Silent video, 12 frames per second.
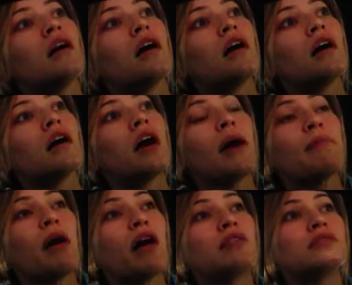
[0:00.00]
I
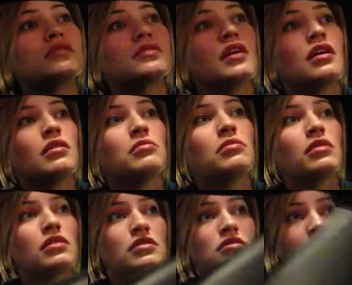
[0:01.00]
bought some
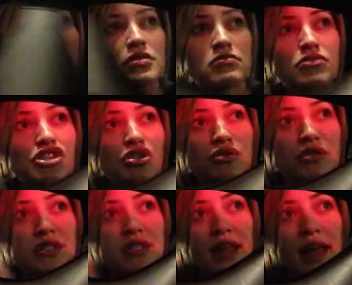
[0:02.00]

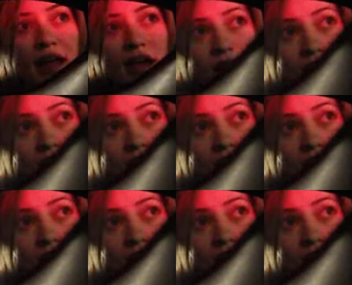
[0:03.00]
juice today,